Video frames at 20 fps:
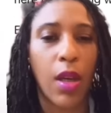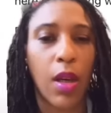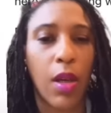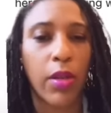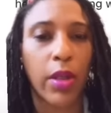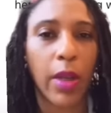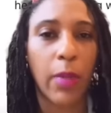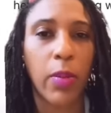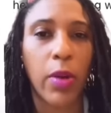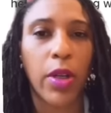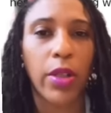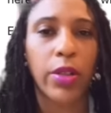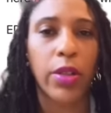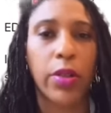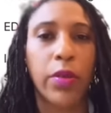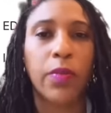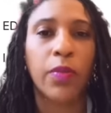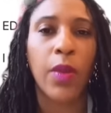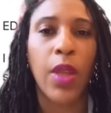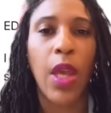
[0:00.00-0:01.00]
Okay, part
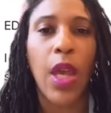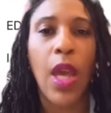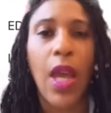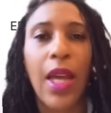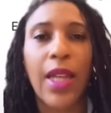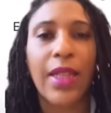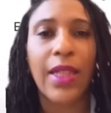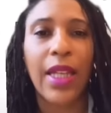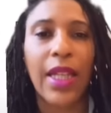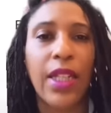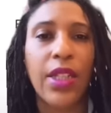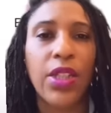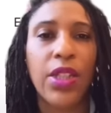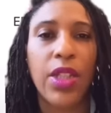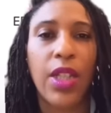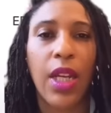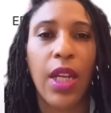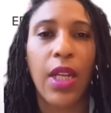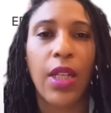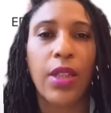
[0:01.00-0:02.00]
two. Things
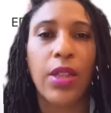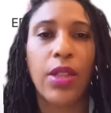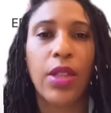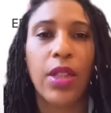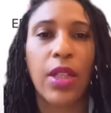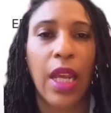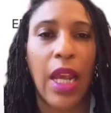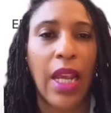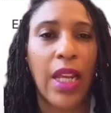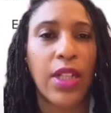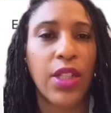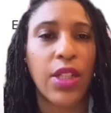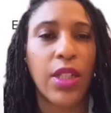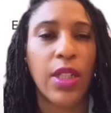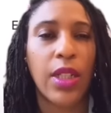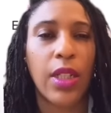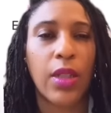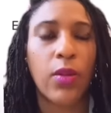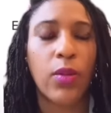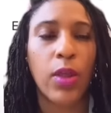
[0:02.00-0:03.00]
changed, and she
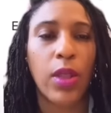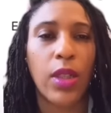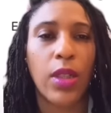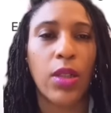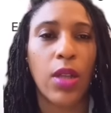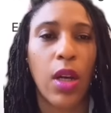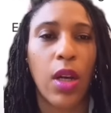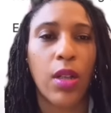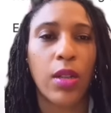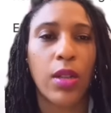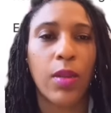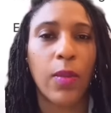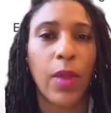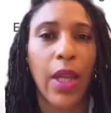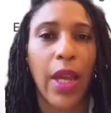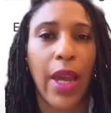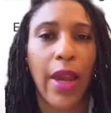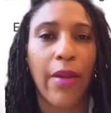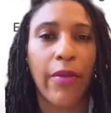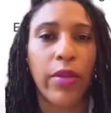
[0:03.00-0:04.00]
didn't really talk to
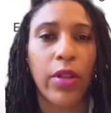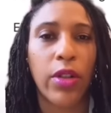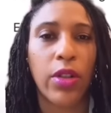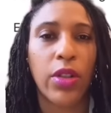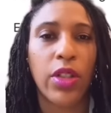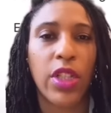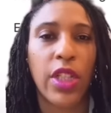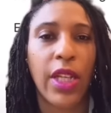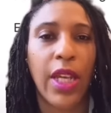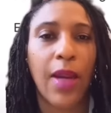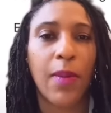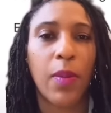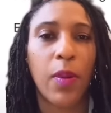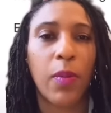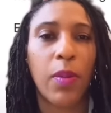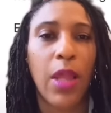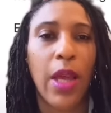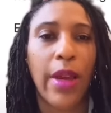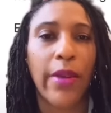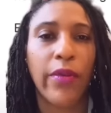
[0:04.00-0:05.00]
me after. She kept
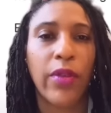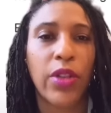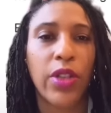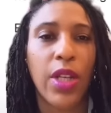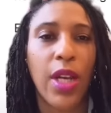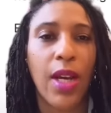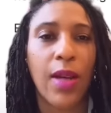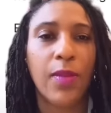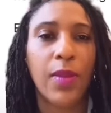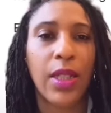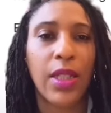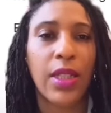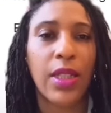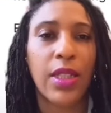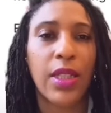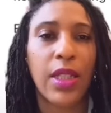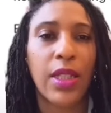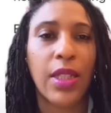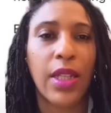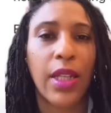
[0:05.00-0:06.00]
applying for jobs and
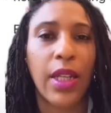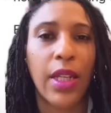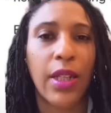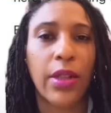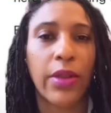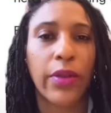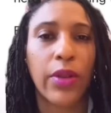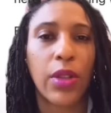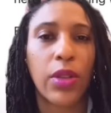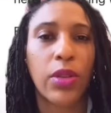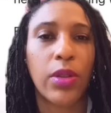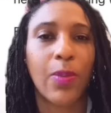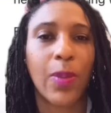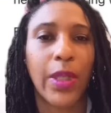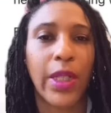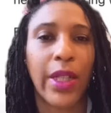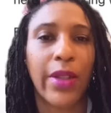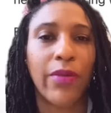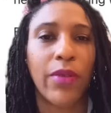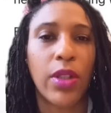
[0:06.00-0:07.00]
attending interviews,
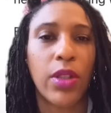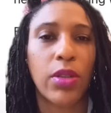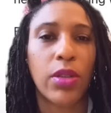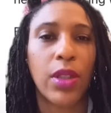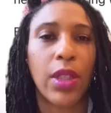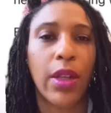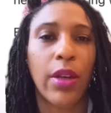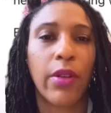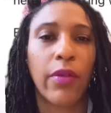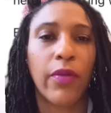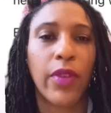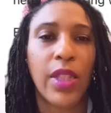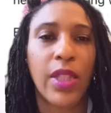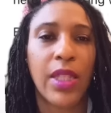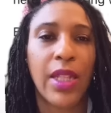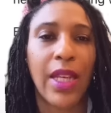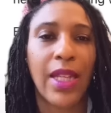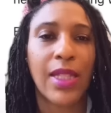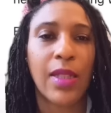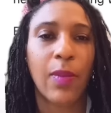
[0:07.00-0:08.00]
but eventually her
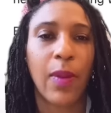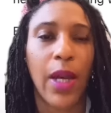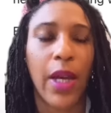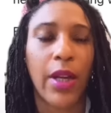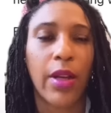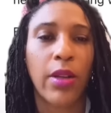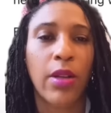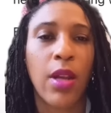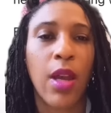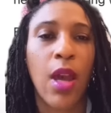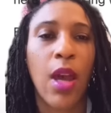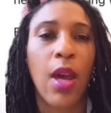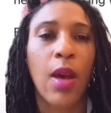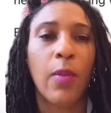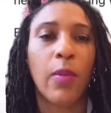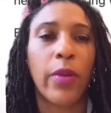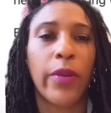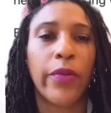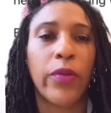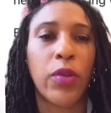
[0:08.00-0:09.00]
visa expired.
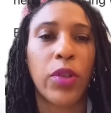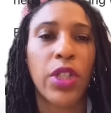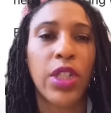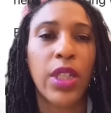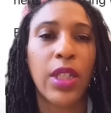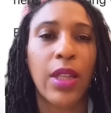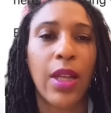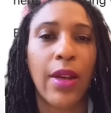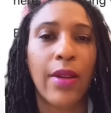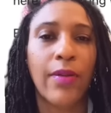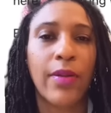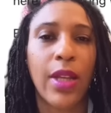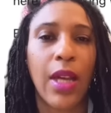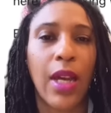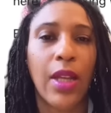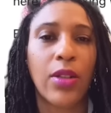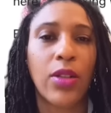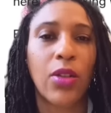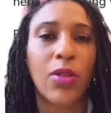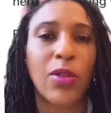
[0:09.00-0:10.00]
Before she left,
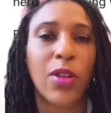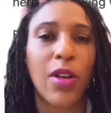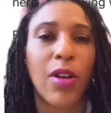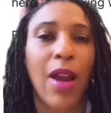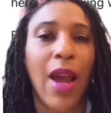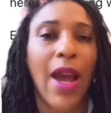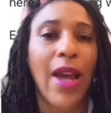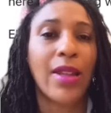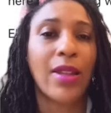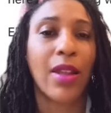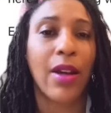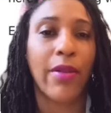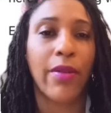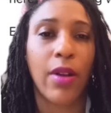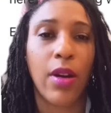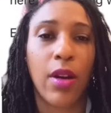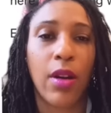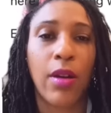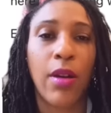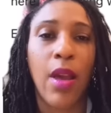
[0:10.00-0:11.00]
I told her I love
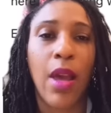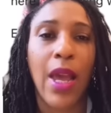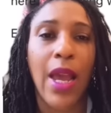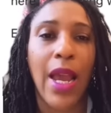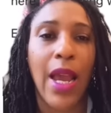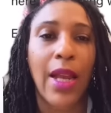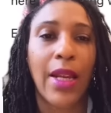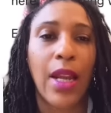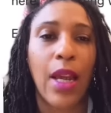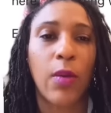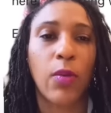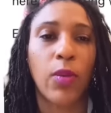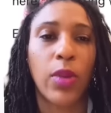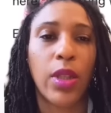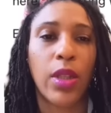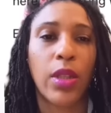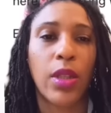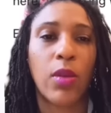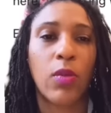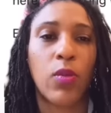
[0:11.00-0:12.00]
her and I
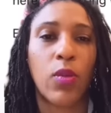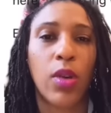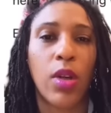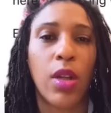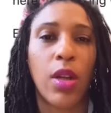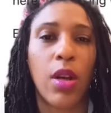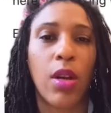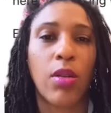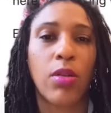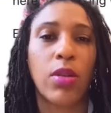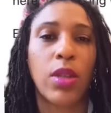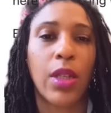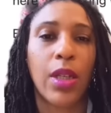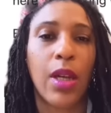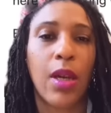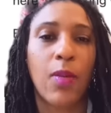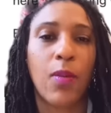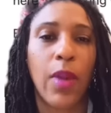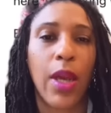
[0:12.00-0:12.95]
really want her to come